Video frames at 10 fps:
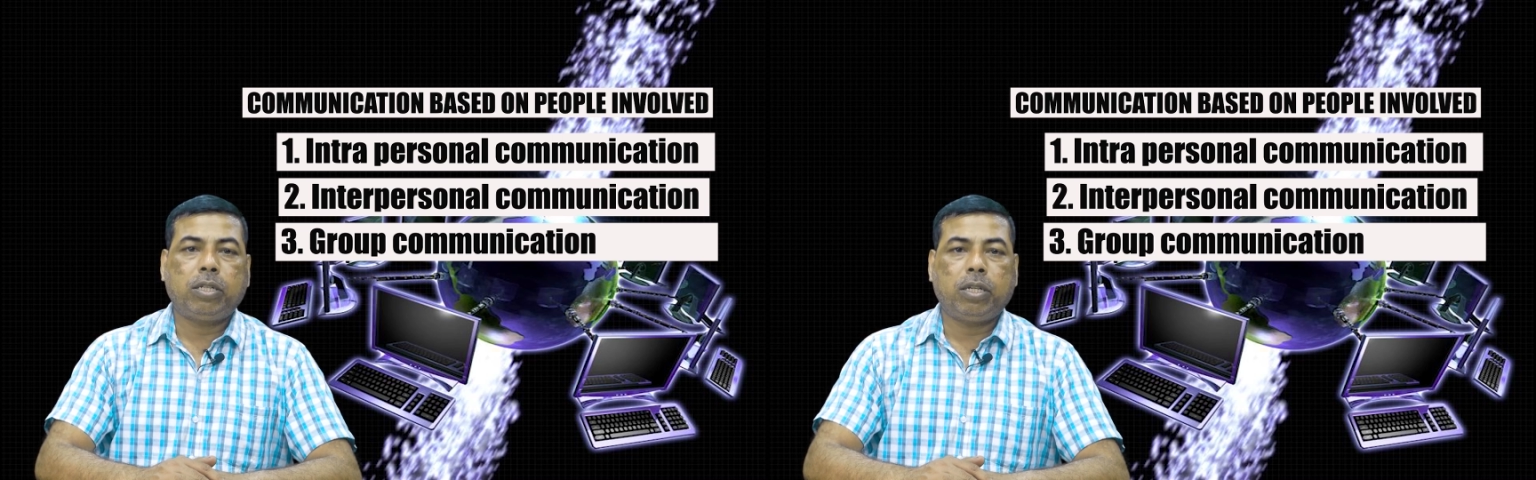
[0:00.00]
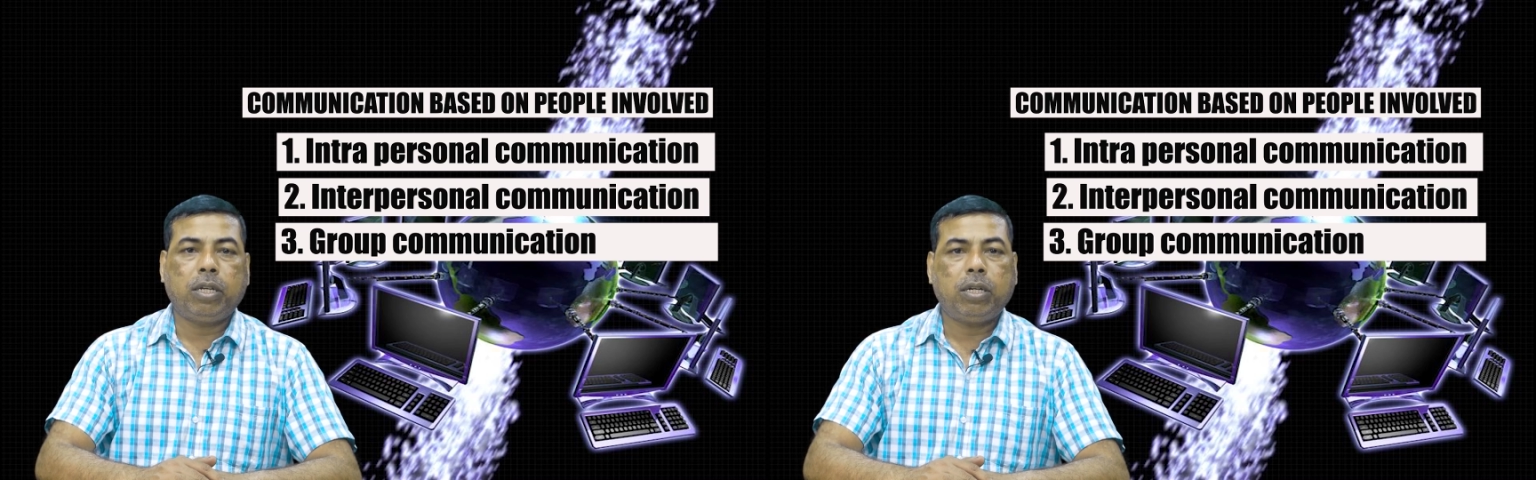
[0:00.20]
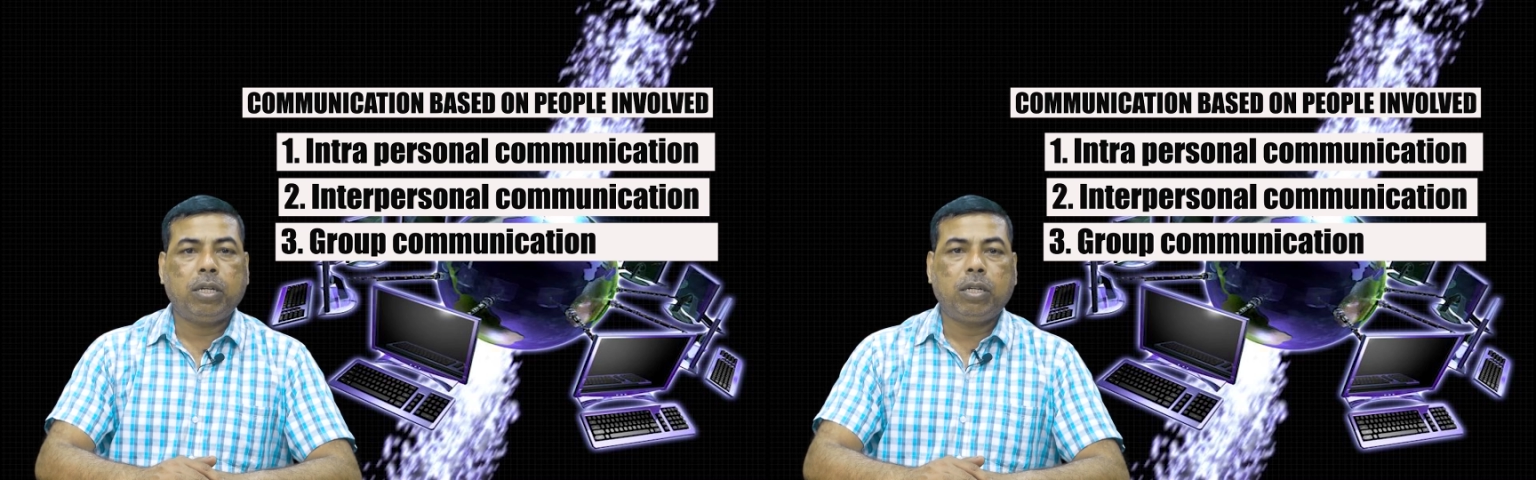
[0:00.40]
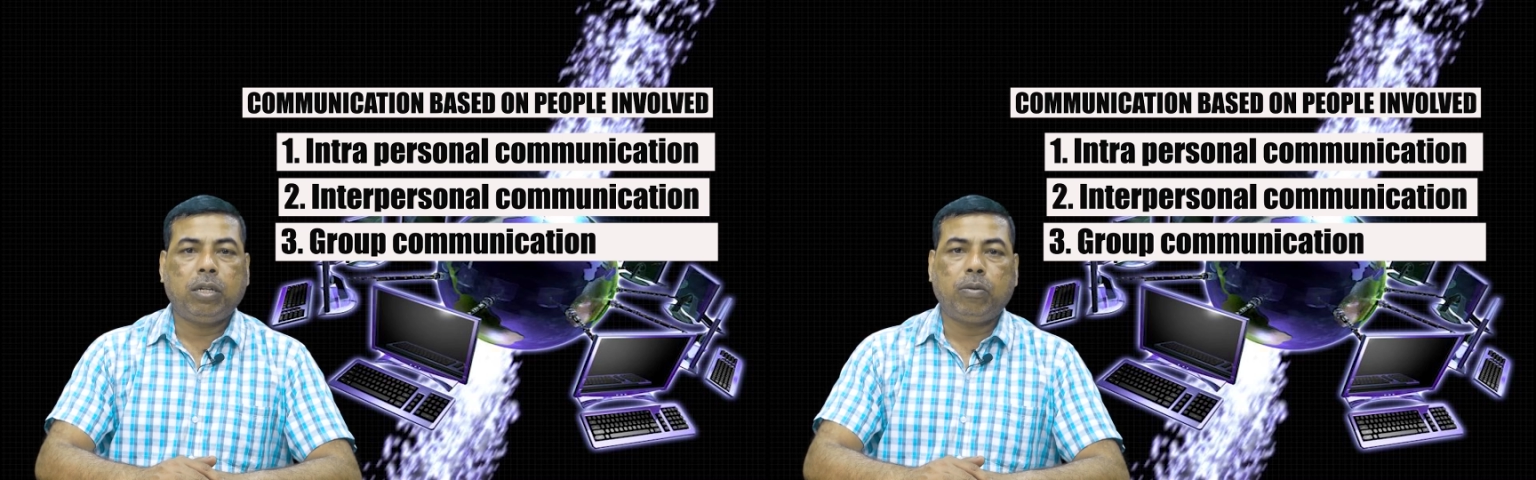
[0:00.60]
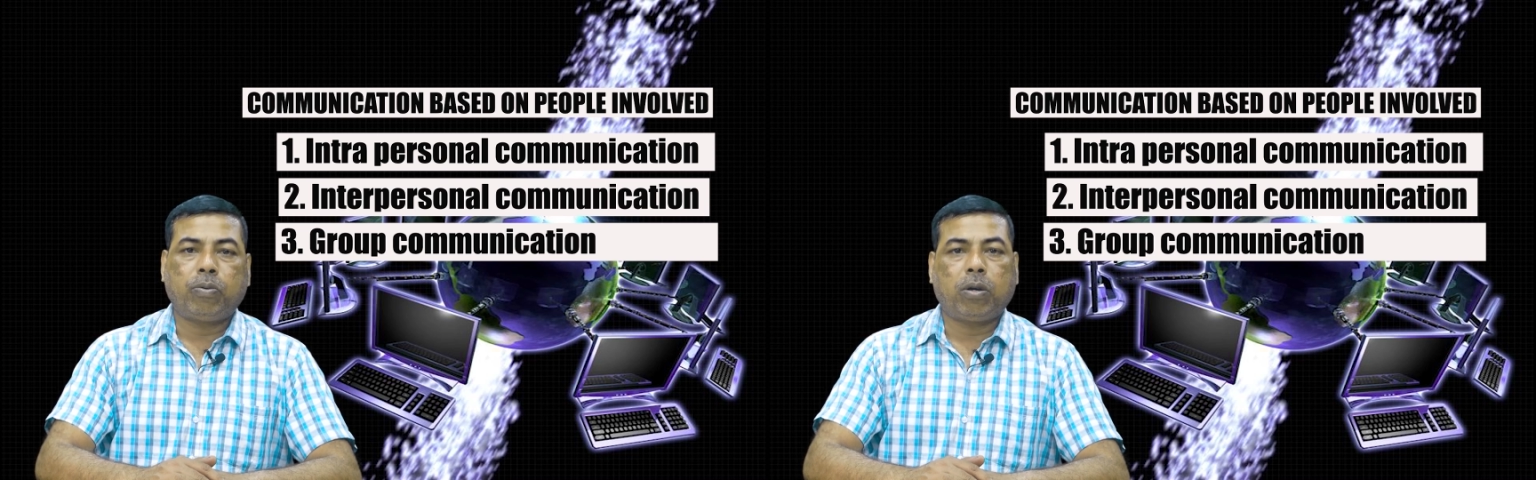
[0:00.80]
share
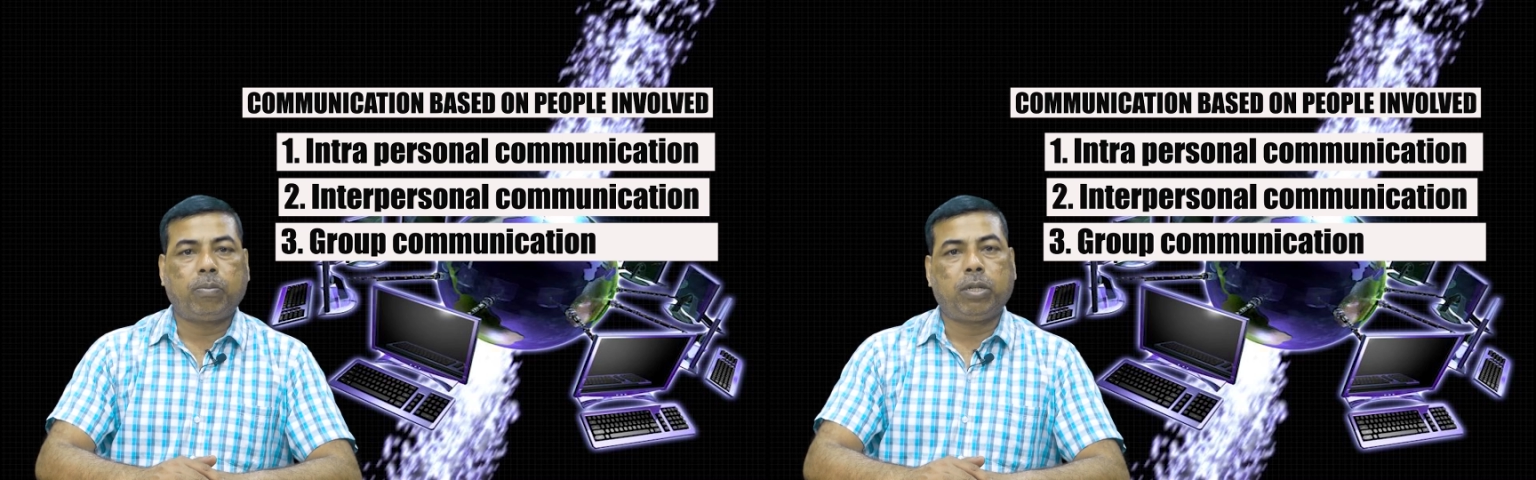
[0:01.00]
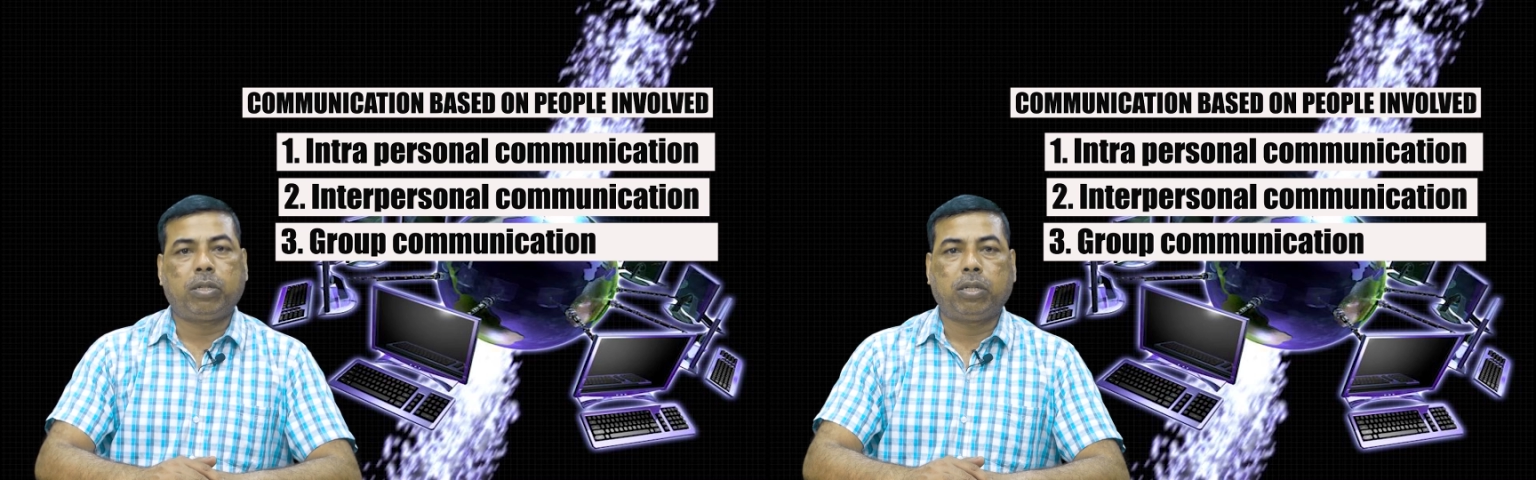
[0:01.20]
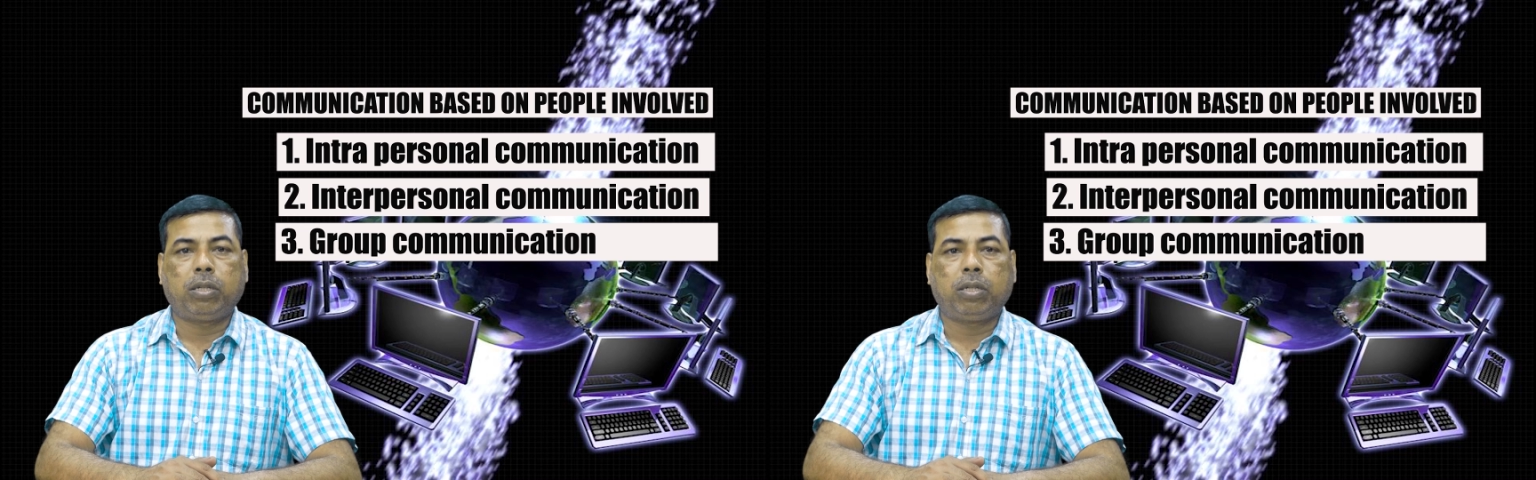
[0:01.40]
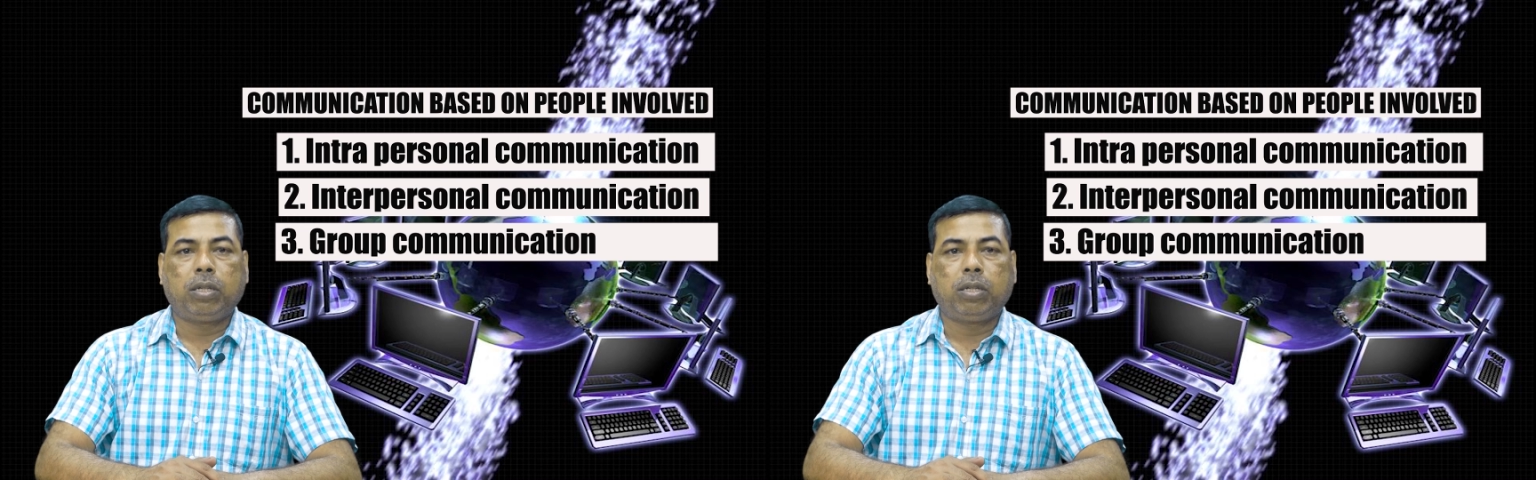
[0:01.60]
information.